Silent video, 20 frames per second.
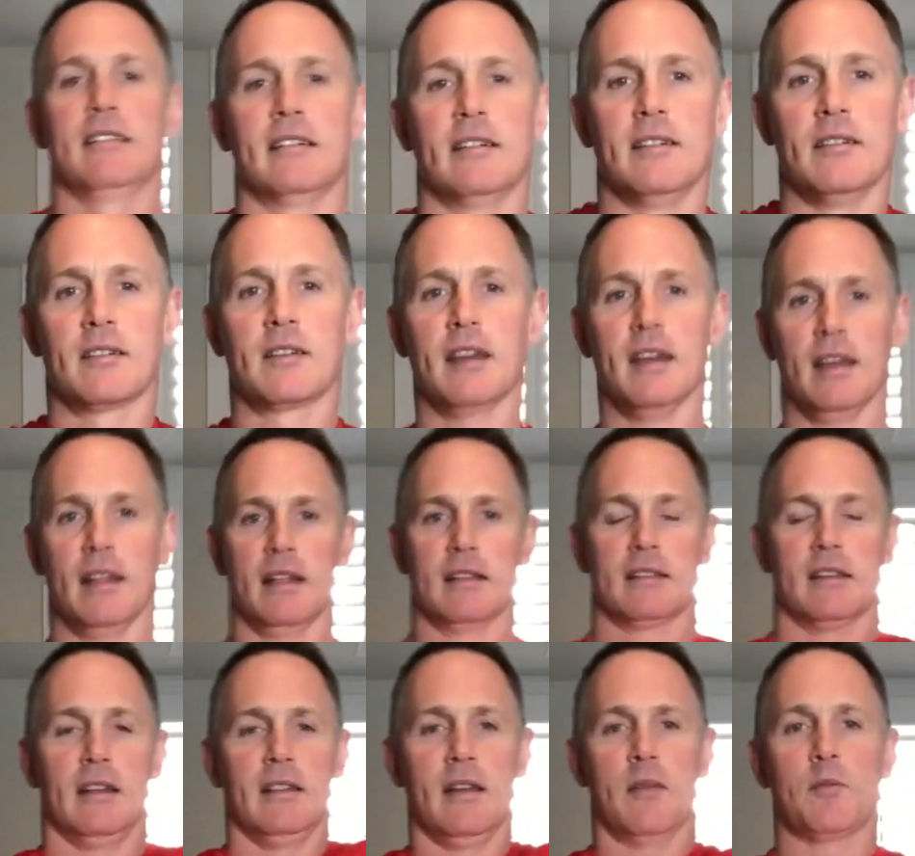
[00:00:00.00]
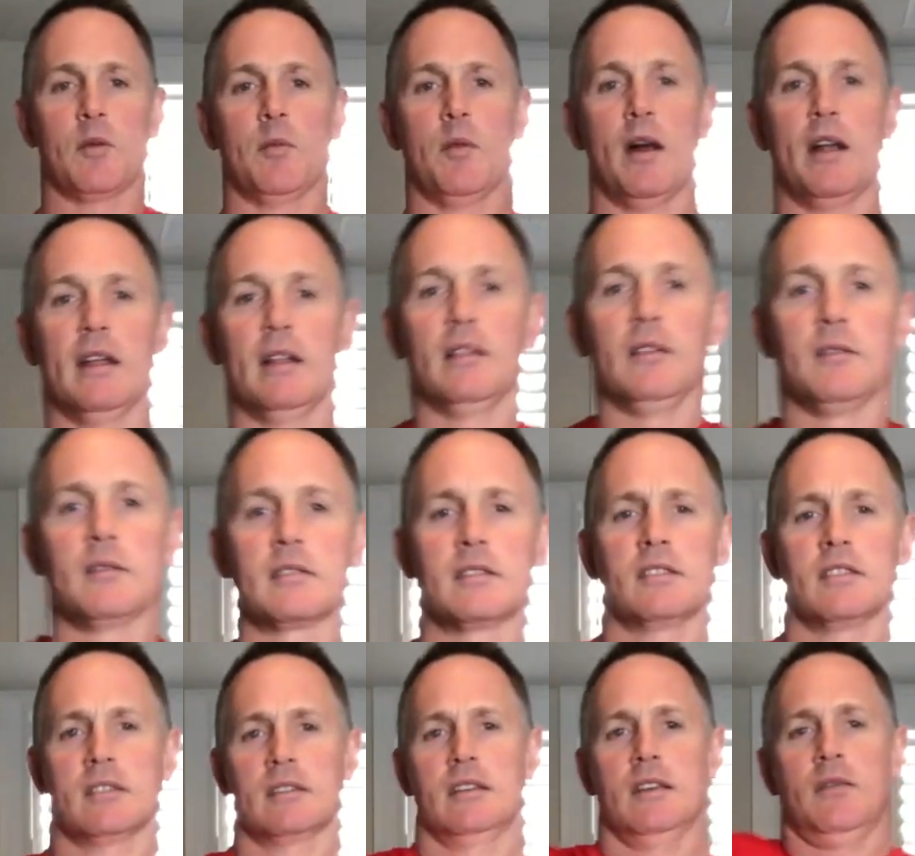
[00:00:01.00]
Okay, that's getting the upper body loose, and
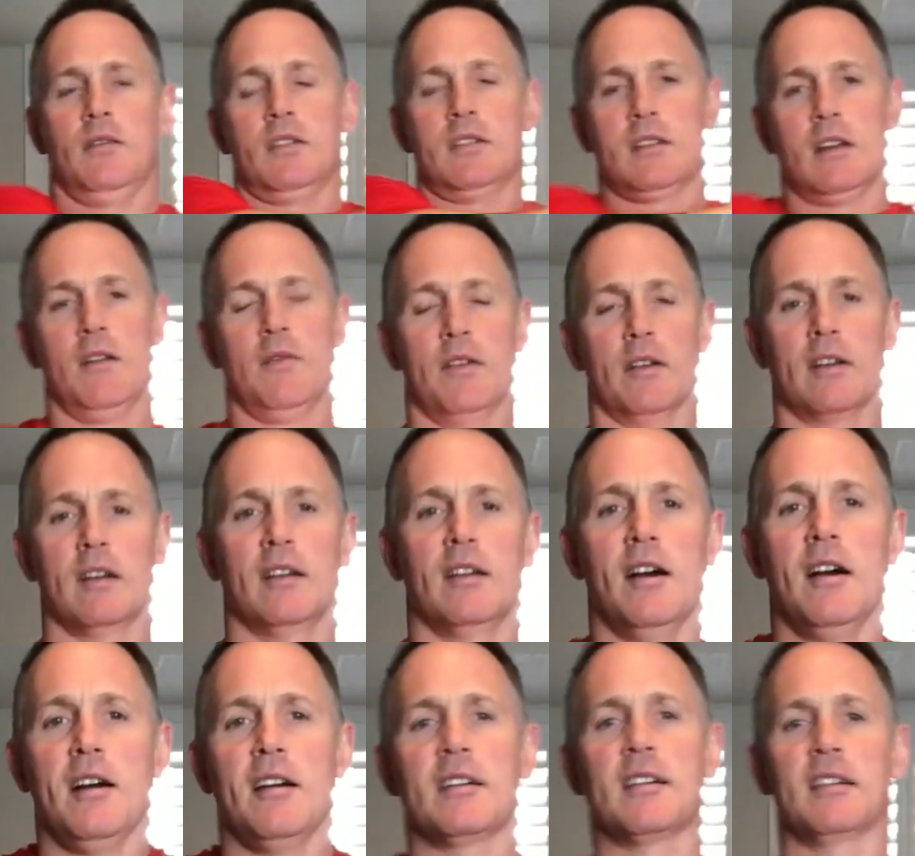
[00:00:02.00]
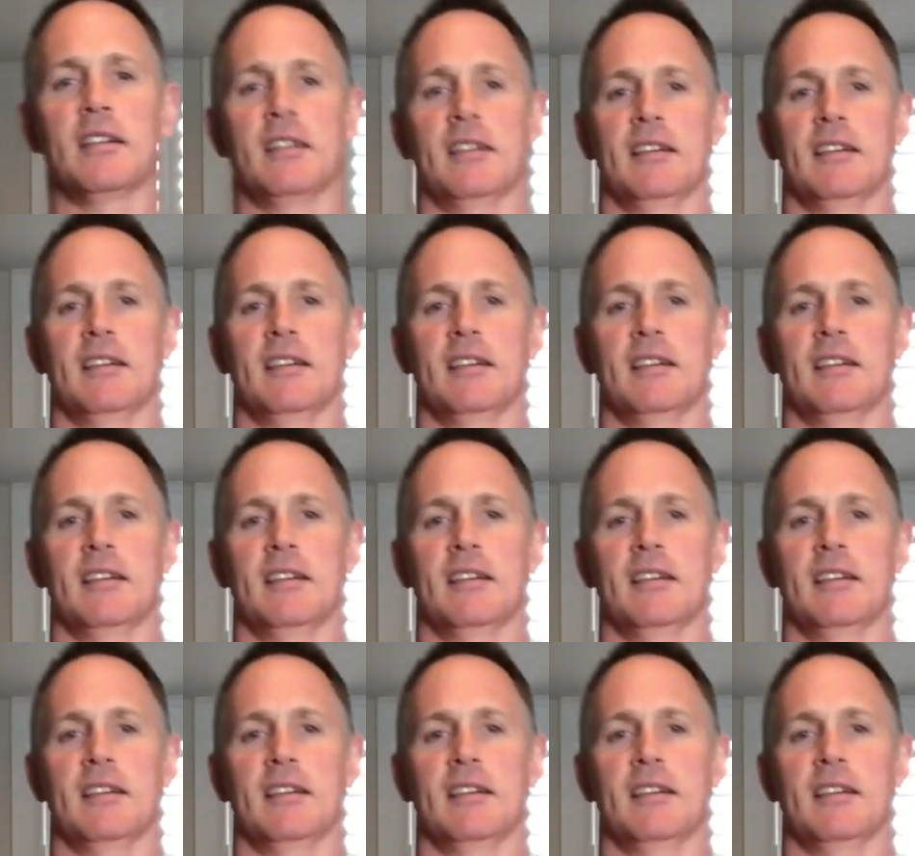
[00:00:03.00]
just give yourself a good hug.